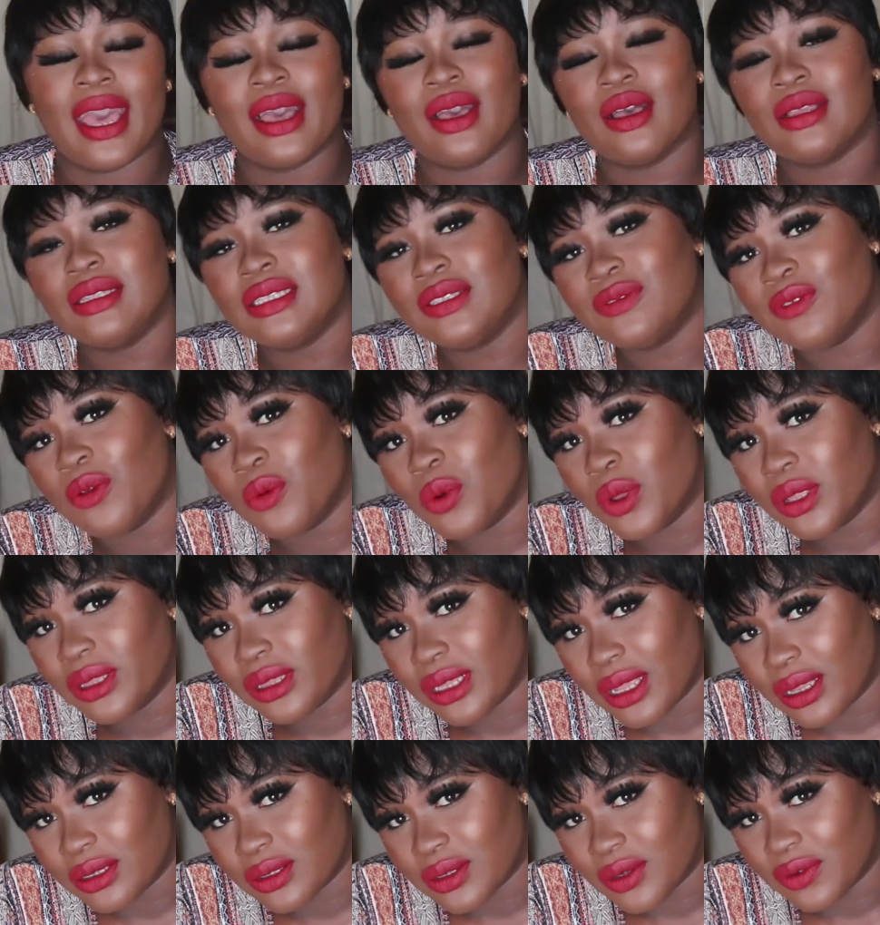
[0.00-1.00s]
I got this for
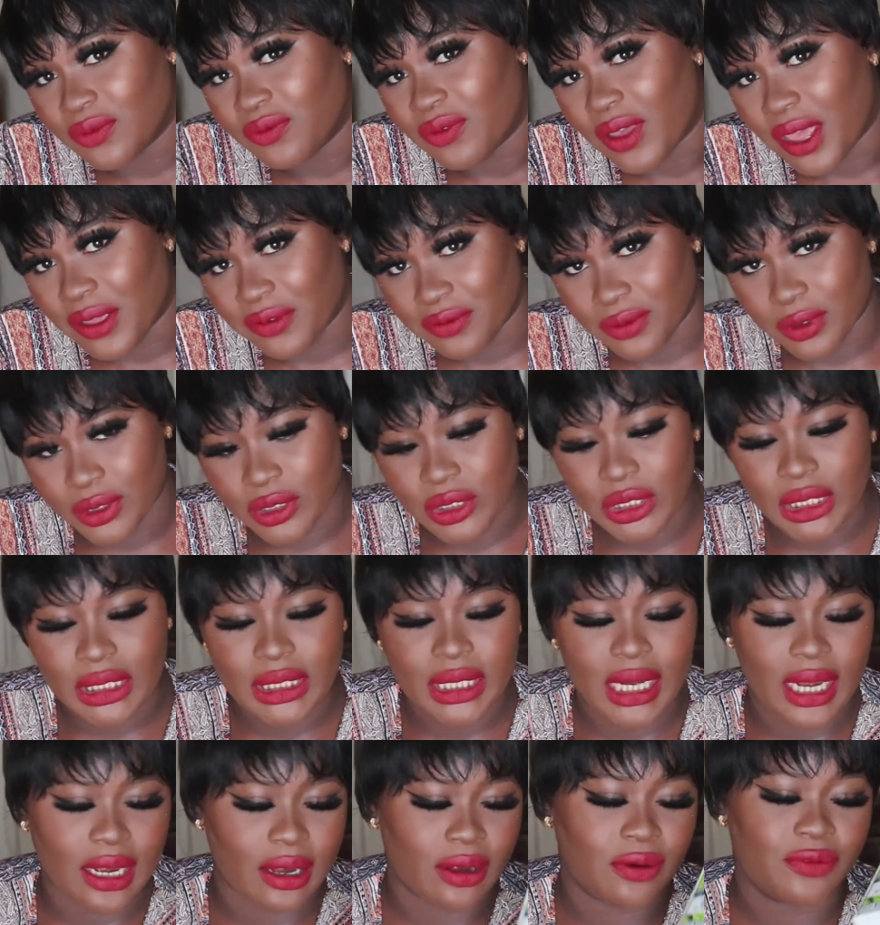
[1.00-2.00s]

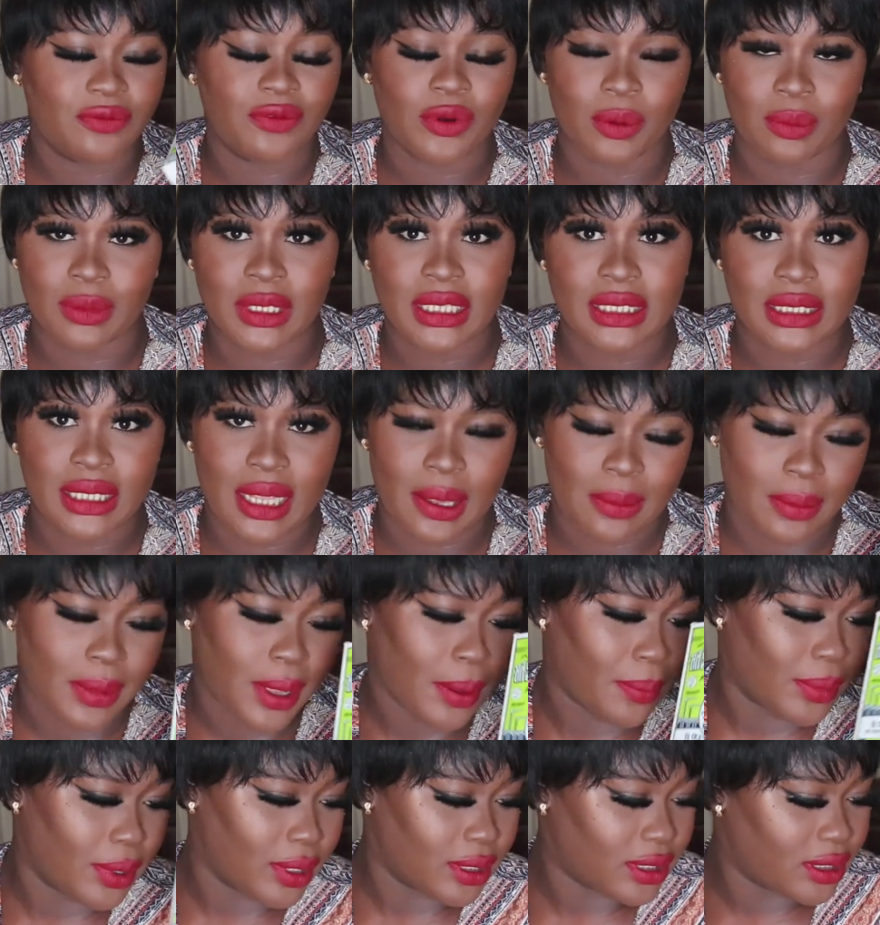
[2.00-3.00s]
1,500 naira from the same
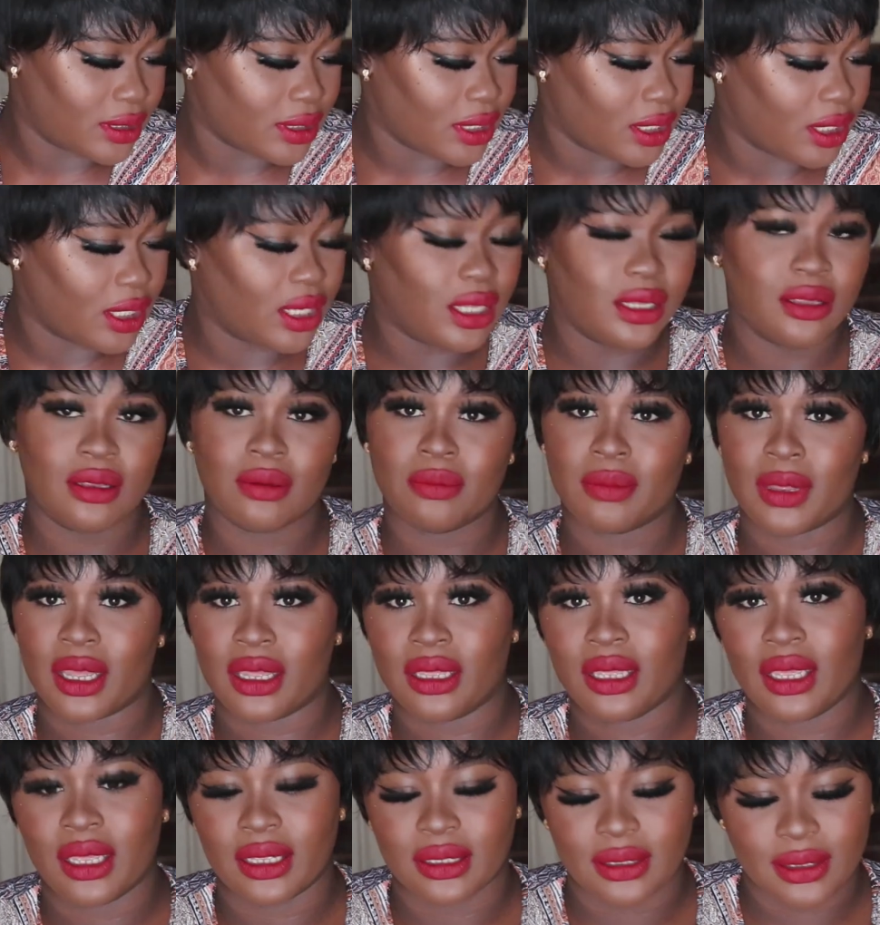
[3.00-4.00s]
person in the
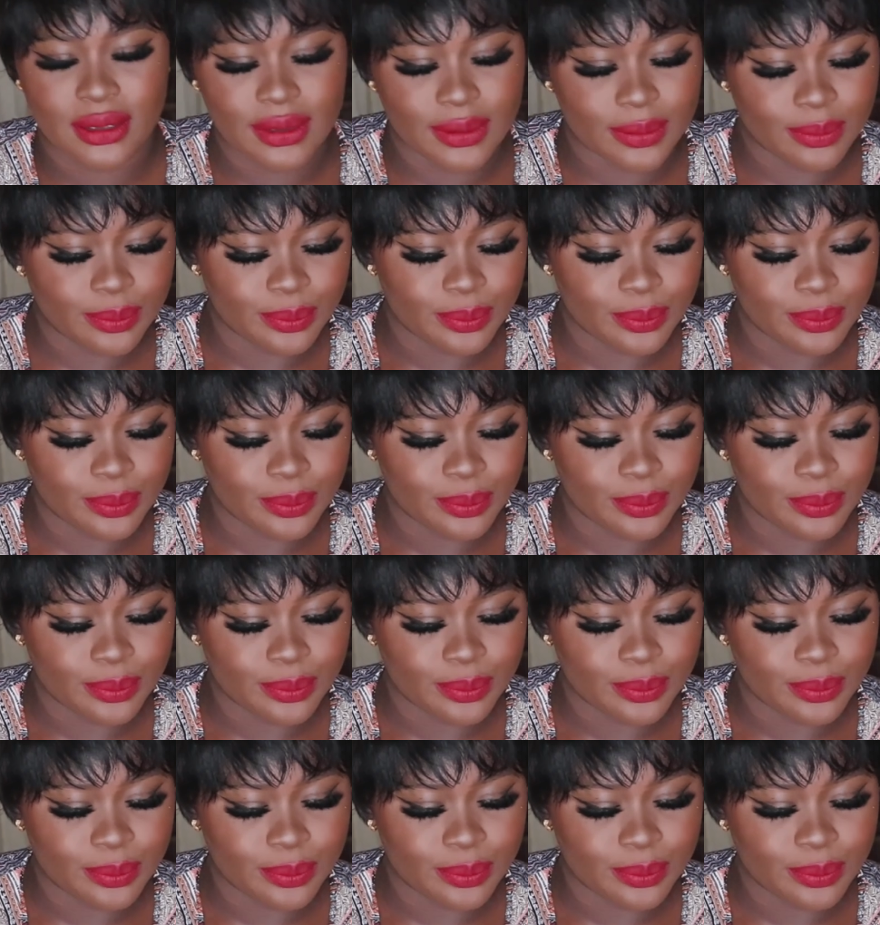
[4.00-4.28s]
market.